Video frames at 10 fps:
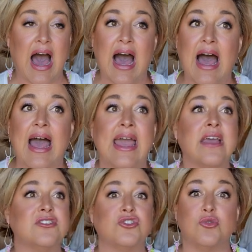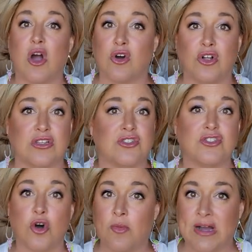I struggled
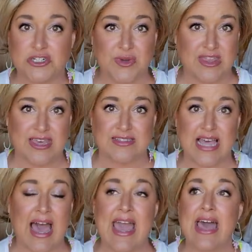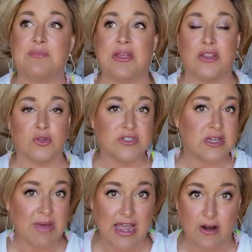so much with this. I had been
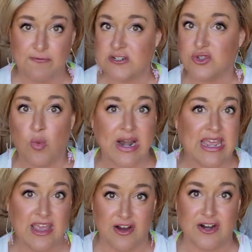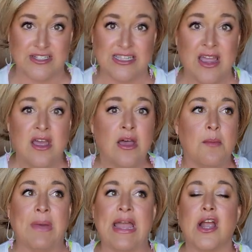losing my hair for 20 years.
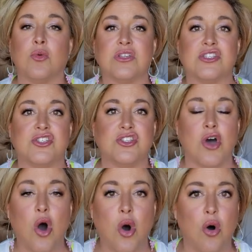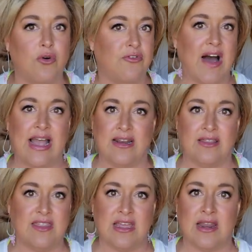My hair was so fine
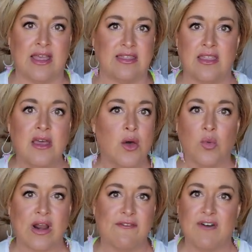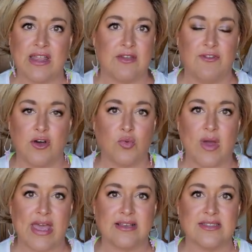and thin when I finally found
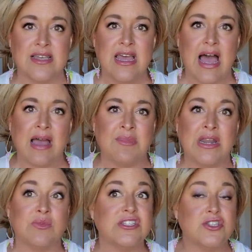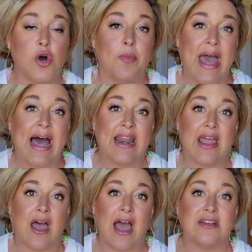wigs. I mean, it was so
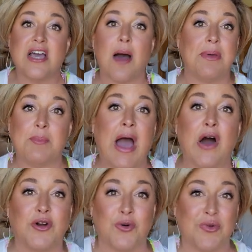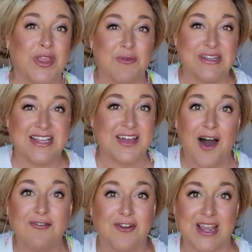bad, Toppik powder really wasn't
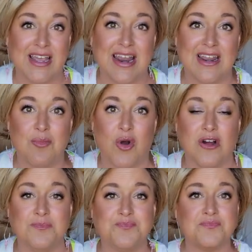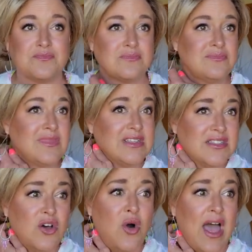covering it anymore.
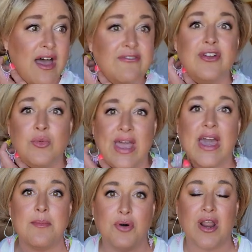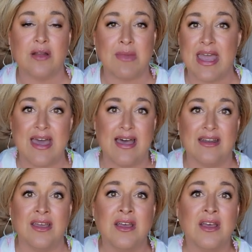So every wig I put on my
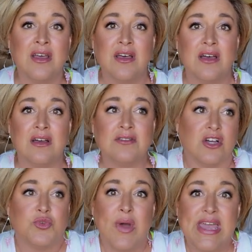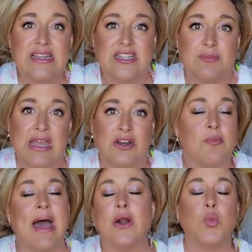head looked wiggy to me,
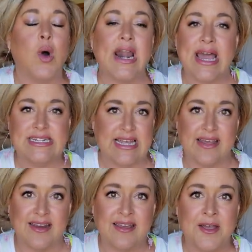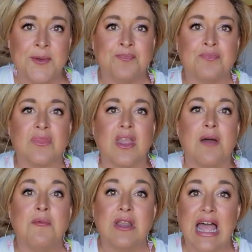no matter what I did.
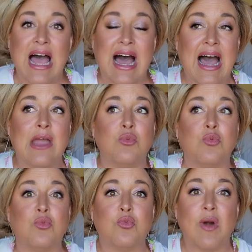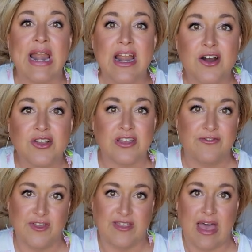I rarely
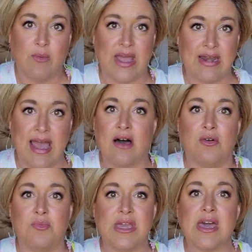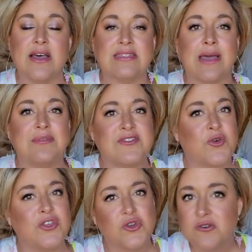feel that way now because I'm
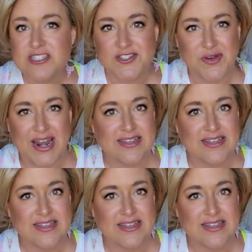so used to it.